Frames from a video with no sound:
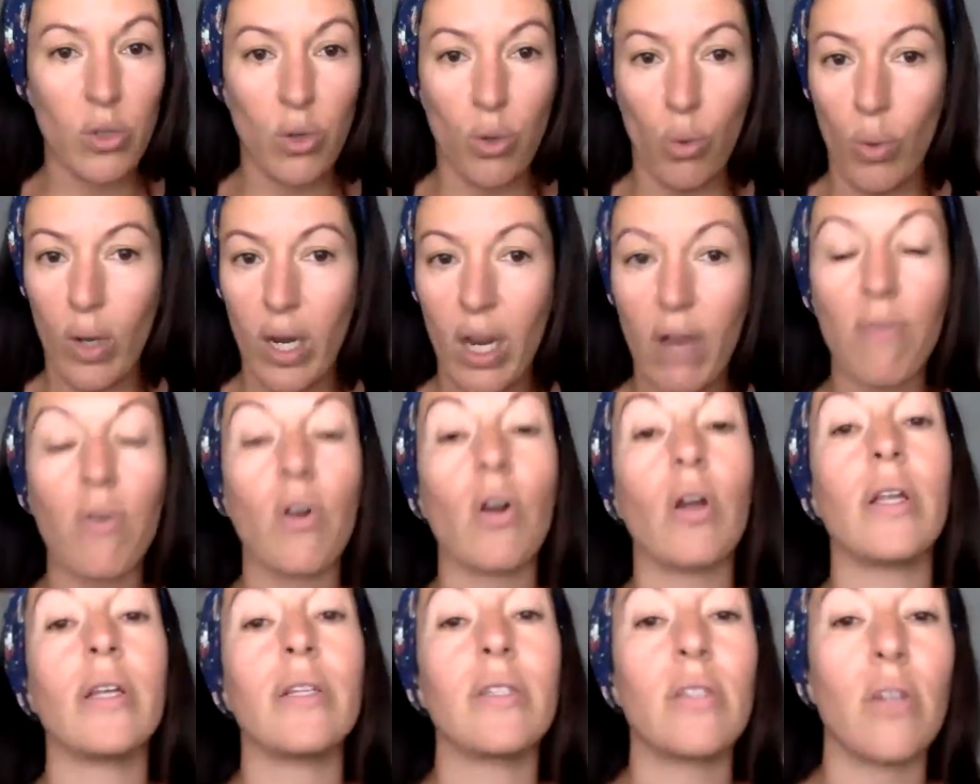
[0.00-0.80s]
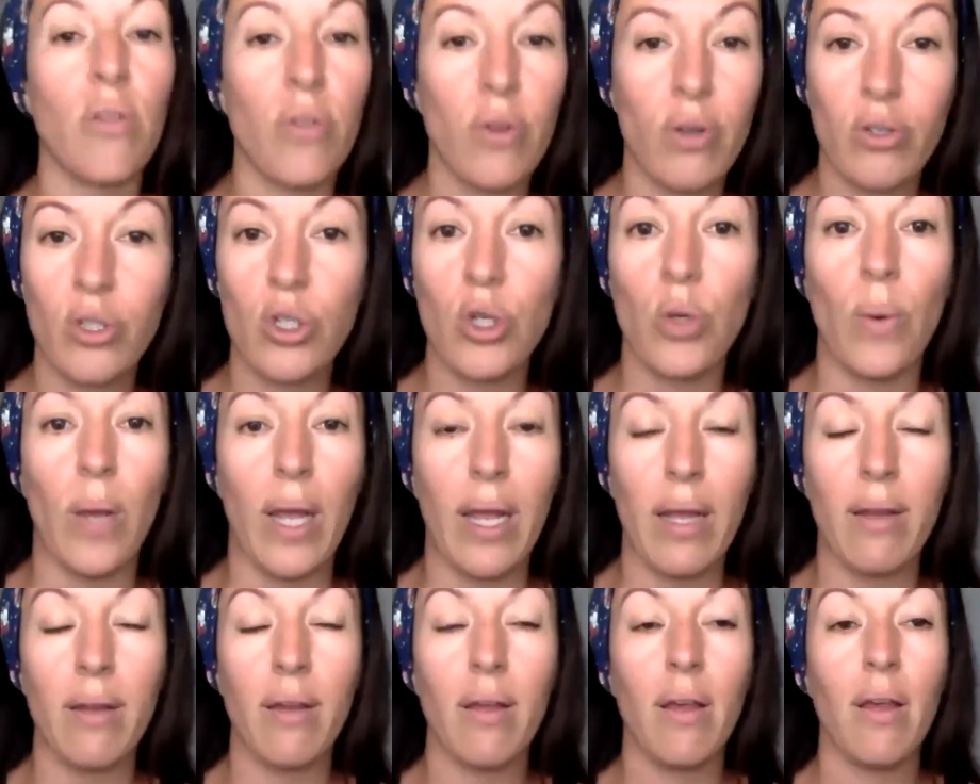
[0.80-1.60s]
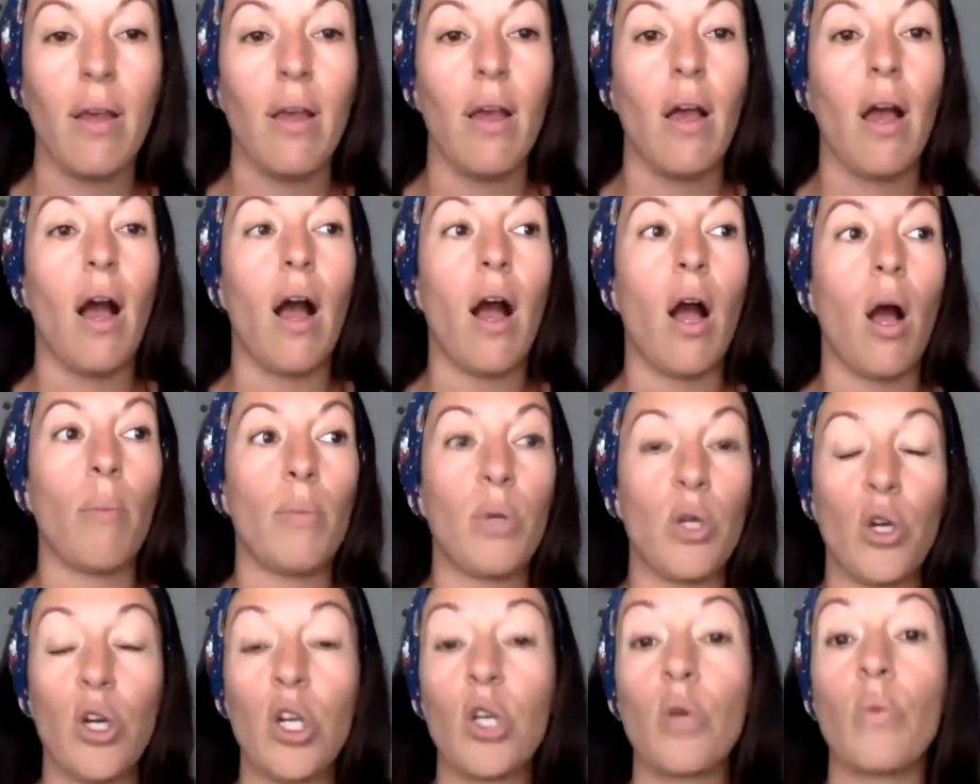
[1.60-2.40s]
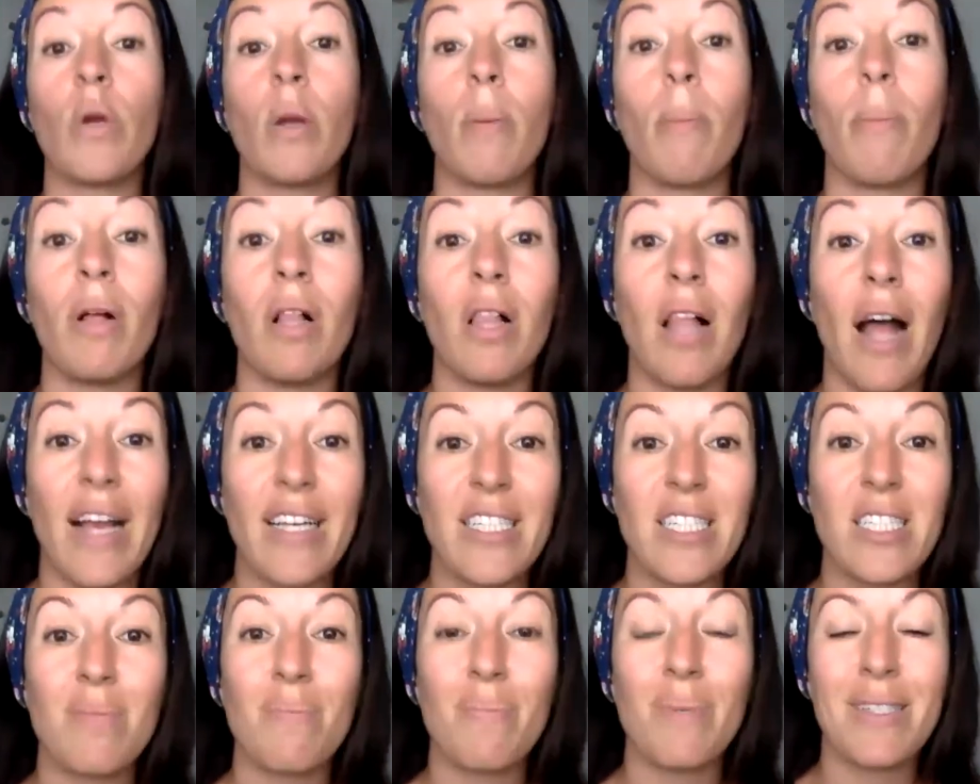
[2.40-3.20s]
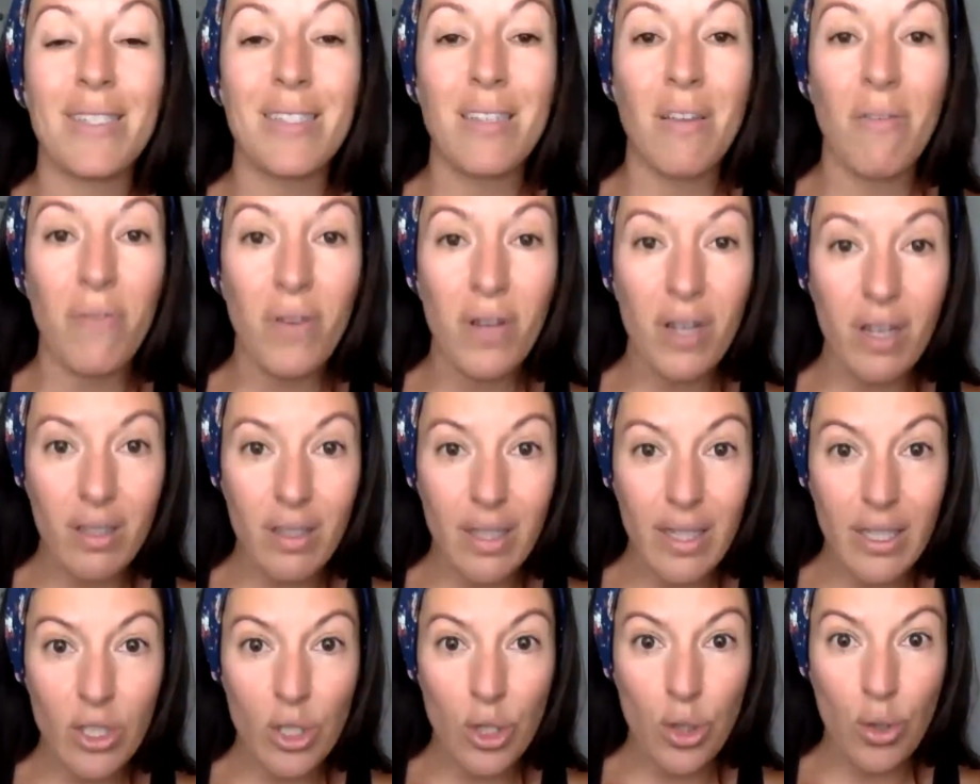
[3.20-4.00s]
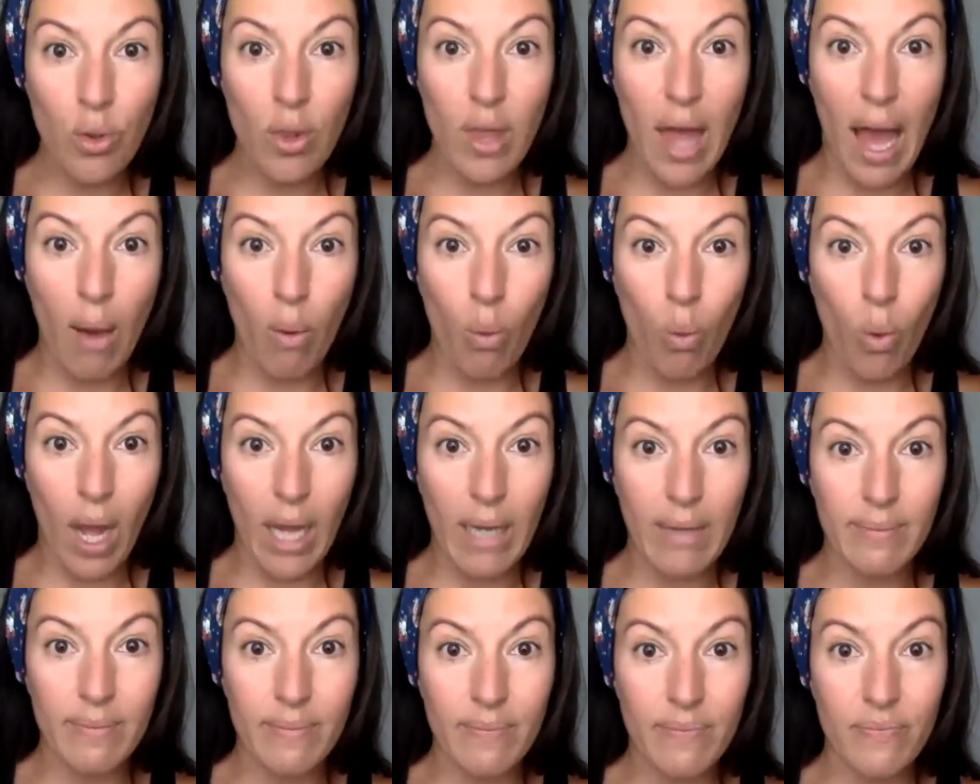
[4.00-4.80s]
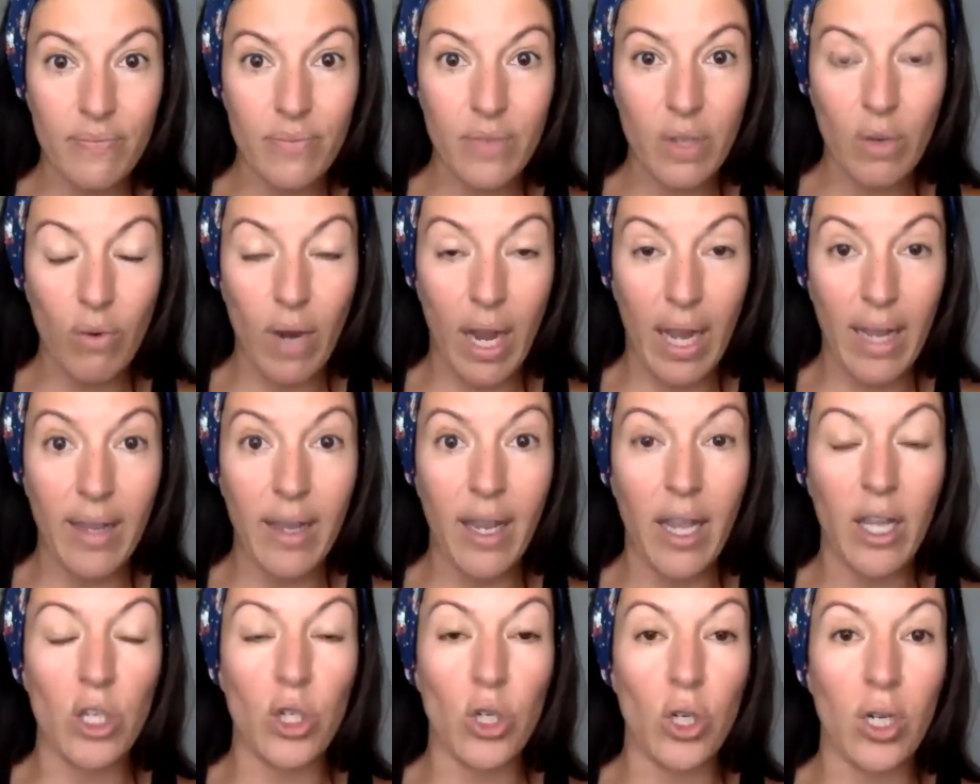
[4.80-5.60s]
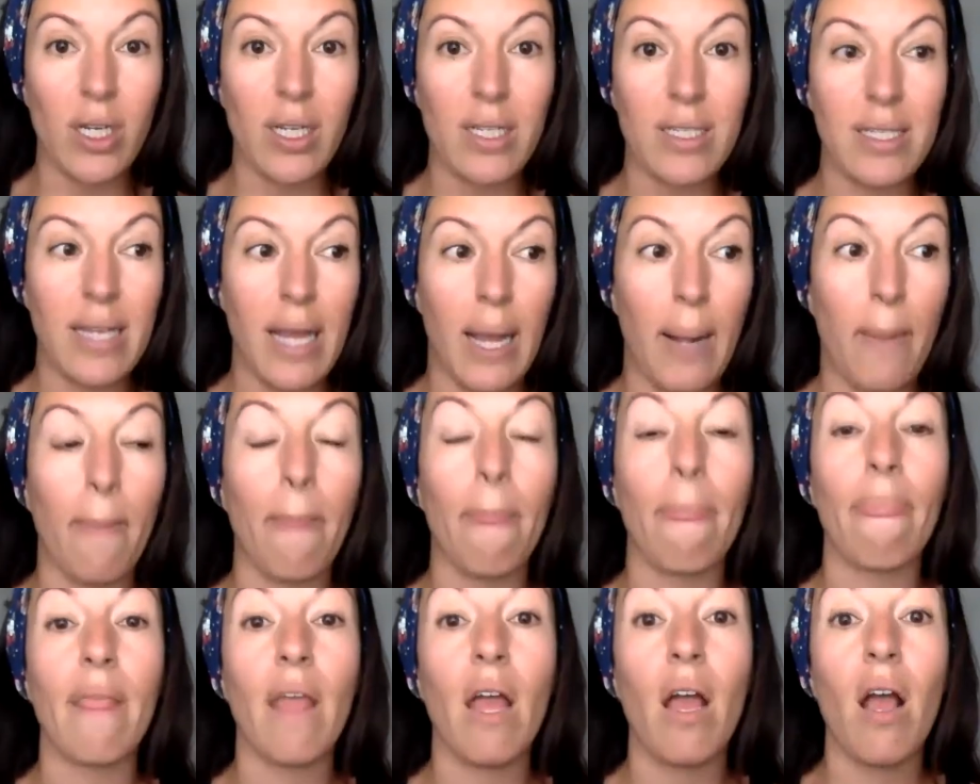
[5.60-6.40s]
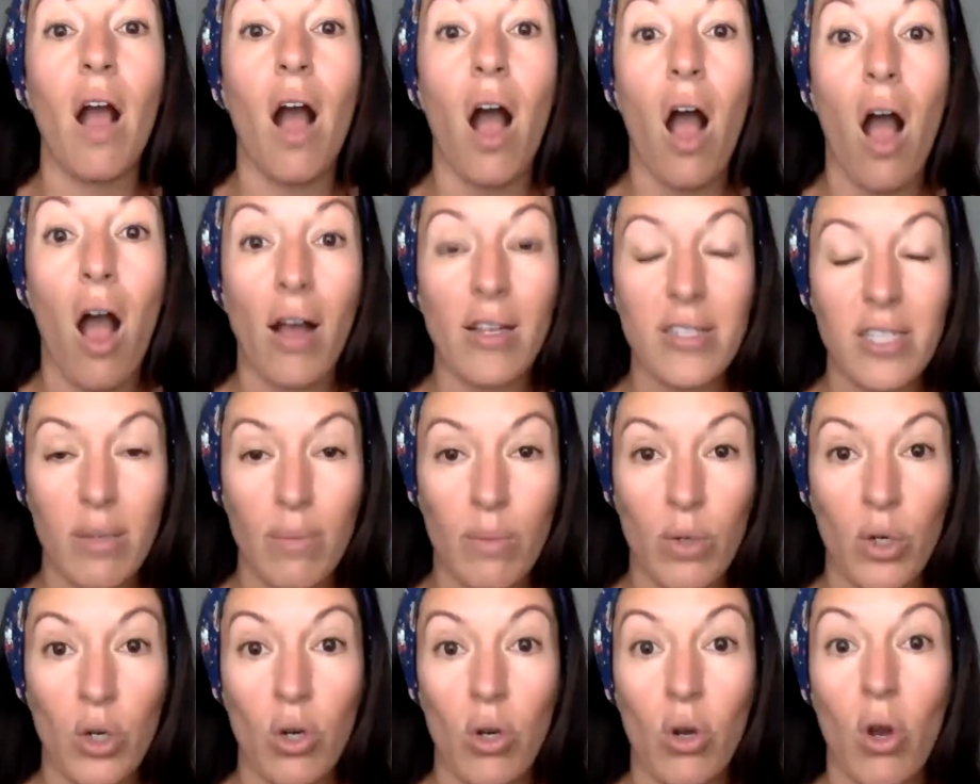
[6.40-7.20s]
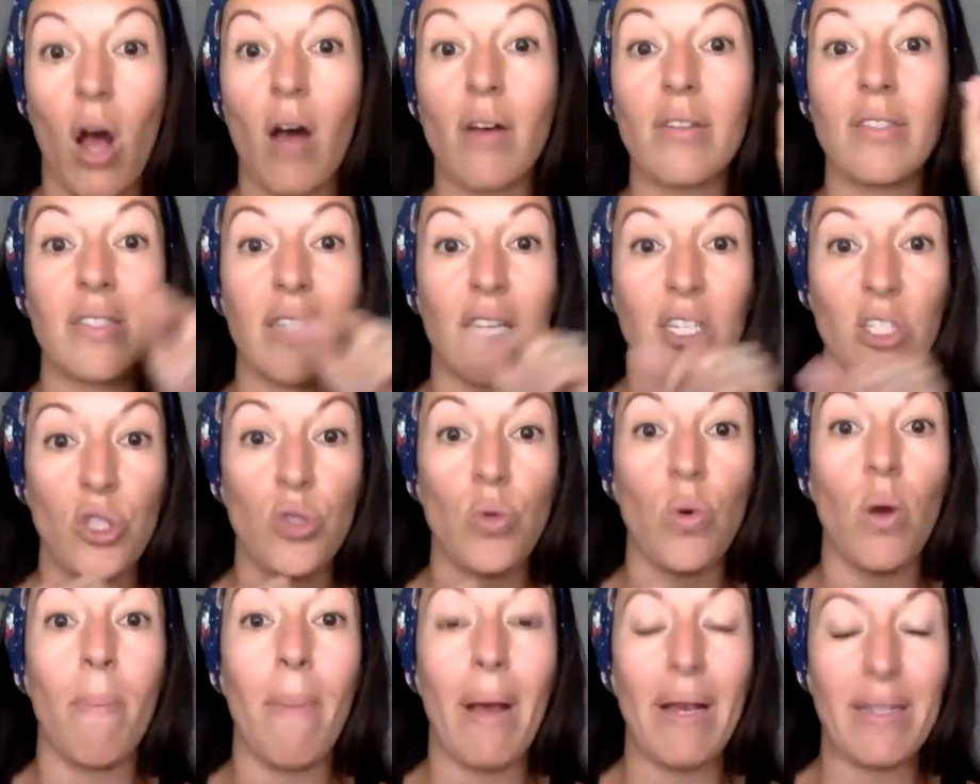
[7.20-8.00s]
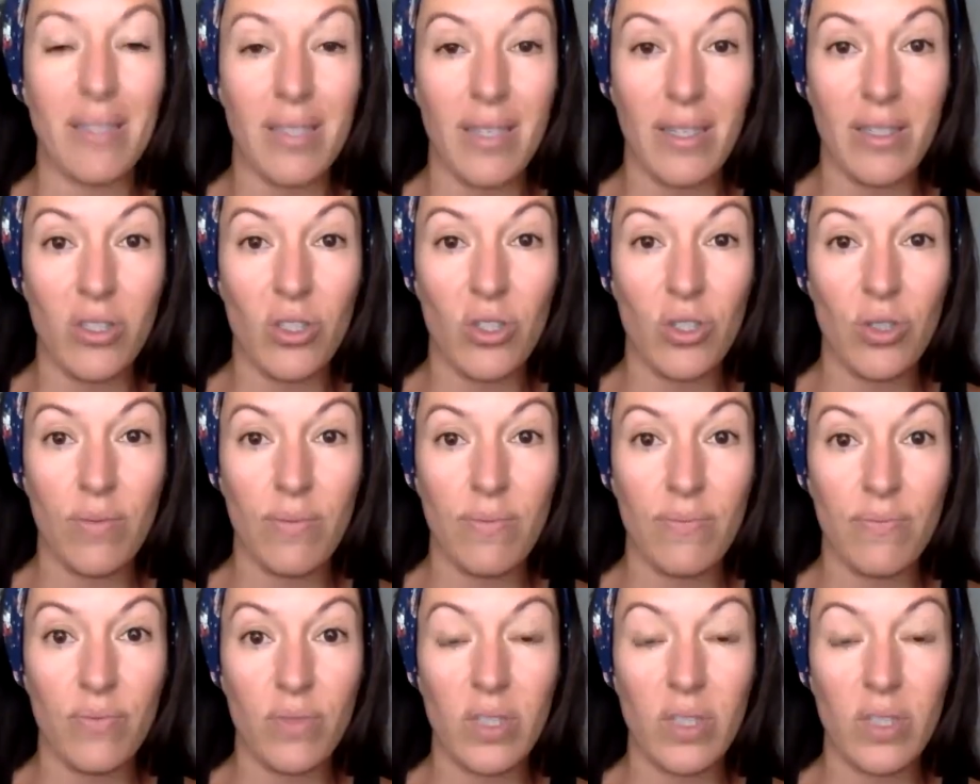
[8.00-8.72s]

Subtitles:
or whatever it is that they're doing, you're going to reply specifically to that one, right? And you're going to say, awesome girl, I'll send you a message.